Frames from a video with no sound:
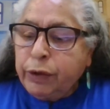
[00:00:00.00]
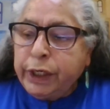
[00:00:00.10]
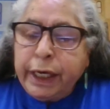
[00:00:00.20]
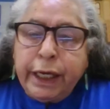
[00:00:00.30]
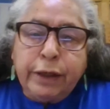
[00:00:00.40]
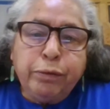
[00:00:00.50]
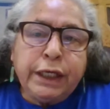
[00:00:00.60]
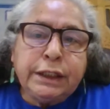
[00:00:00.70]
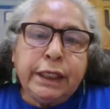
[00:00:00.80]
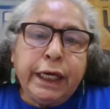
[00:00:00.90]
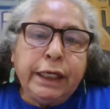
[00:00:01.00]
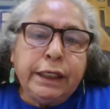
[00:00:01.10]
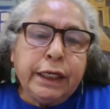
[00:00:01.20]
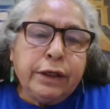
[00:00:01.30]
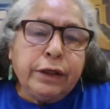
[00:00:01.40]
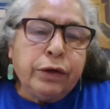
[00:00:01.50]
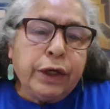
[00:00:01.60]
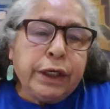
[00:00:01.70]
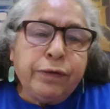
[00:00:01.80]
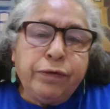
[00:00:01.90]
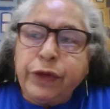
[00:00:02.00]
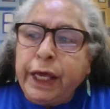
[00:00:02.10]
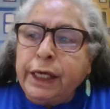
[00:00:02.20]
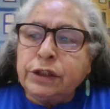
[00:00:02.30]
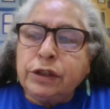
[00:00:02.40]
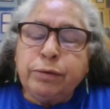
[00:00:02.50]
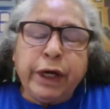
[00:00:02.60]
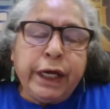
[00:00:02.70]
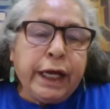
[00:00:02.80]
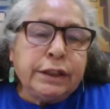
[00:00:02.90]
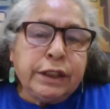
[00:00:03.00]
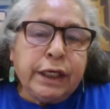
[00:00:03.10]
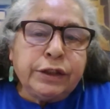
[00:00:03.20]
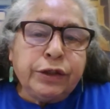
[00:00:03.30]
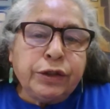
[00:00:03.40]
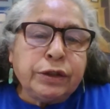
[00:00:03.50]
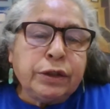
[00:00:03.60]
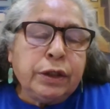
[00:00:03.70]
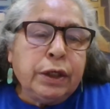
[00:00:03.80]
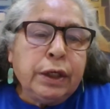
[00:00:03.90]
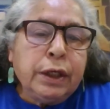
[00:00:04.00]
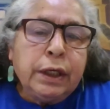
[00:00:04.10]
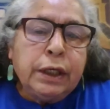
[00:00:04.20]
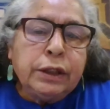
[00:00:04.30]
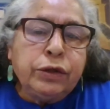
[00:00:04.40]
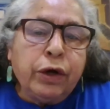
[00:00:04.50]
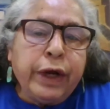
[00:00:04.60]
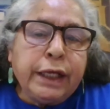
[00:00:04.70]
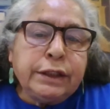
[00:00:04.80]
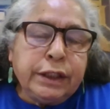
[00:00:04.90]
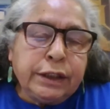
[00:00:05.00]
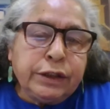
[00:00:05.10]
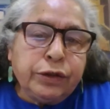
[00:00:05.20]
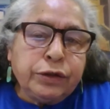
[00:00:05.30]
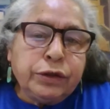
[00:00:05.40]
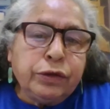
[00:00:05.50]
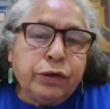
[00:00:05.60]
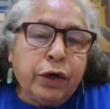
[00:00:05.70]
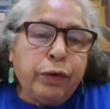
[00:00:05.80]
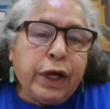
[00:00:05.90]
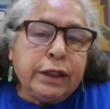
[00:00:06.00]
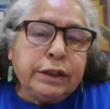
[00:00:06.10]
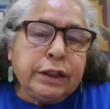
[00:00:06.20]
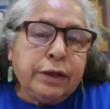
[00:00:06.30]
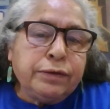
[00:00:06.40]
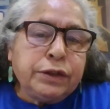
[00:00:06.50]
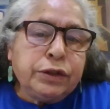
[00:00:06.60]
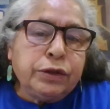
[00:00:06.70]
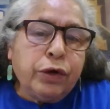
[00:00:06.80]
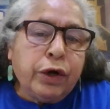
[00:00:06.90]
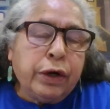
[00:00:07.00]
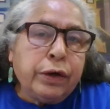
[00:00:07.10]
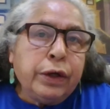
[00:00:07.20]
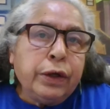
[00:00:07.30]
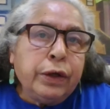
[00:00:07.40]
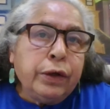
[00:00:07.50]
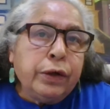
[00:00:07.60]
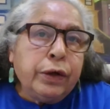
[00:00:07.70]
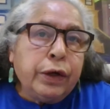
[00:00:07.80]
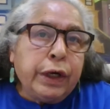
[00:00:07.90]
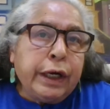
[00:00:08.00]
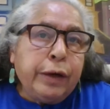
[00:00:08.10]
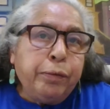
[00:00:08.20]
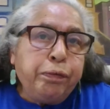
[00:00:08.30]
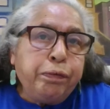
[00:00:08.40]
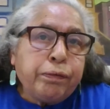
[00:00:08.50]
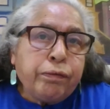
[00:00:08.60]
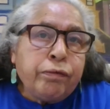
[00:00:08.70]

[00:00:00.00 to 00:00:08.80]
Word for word: i want to end by saying that you know, thanks to my ancestors to our ancestors to our relatives to our um,